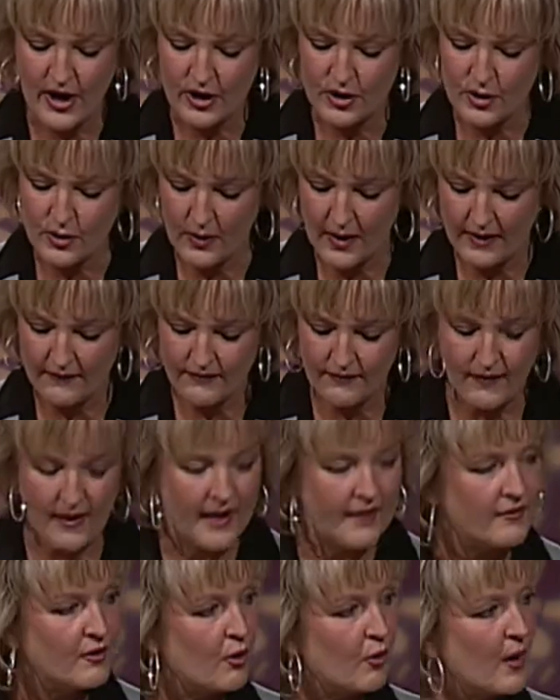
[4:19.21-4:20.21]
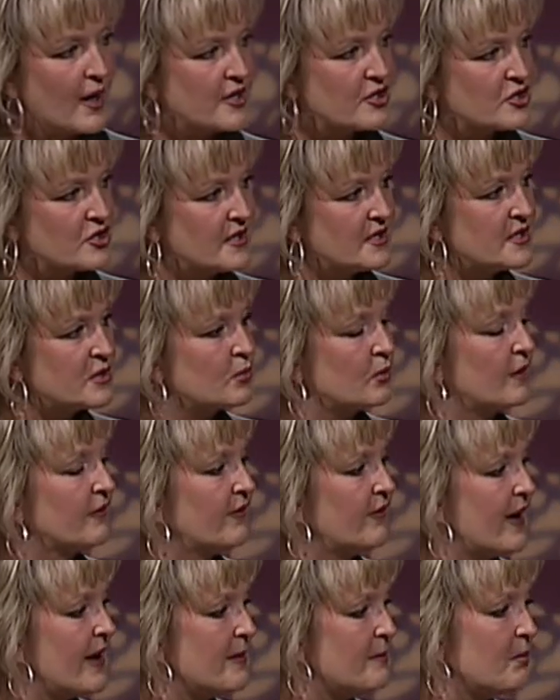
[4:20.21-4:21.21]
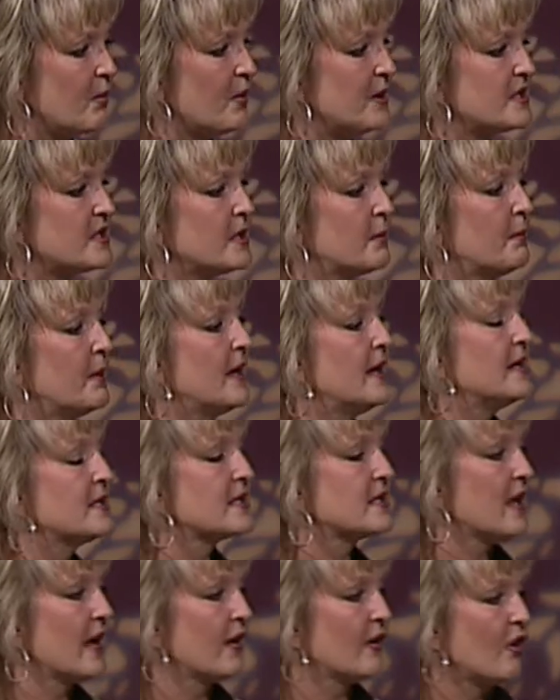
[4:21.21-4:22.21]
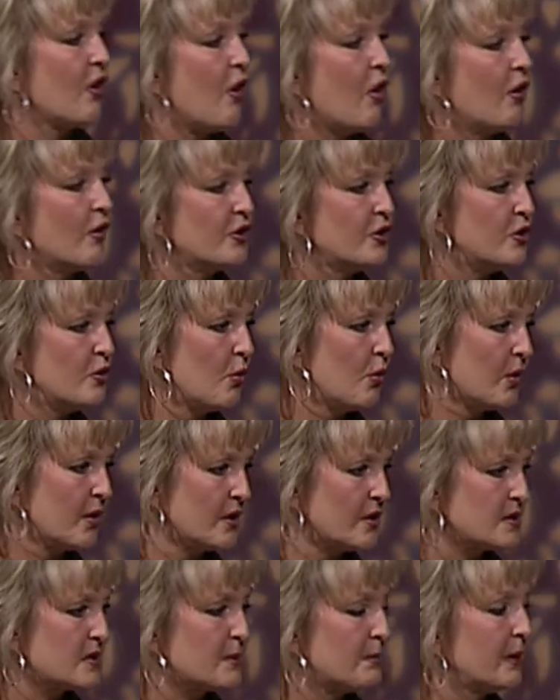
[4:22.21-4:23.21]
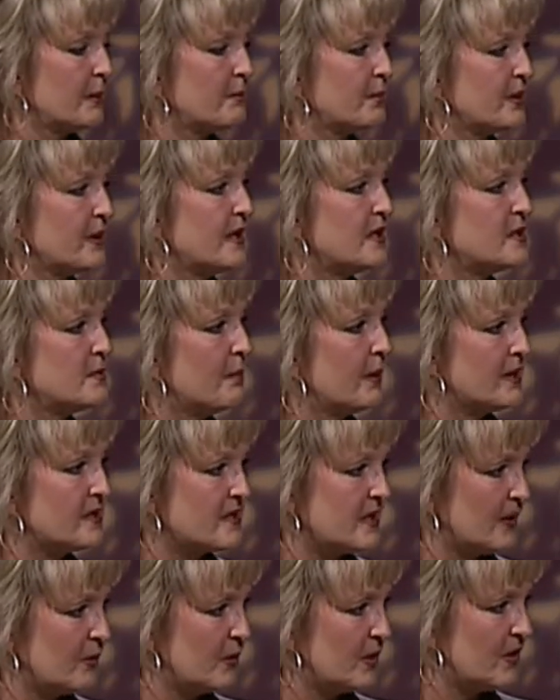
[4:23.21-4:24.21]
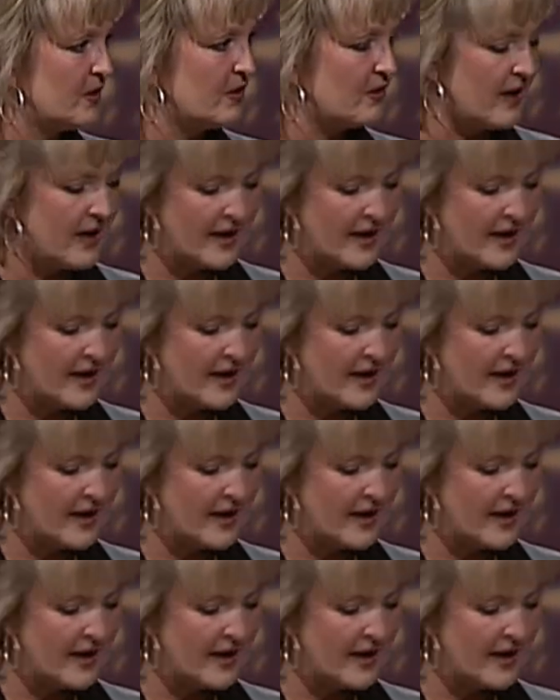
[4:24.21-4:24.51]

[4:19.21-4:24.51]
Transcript: You have five questions worth five points apiece. They are all yours, but please buzz in with your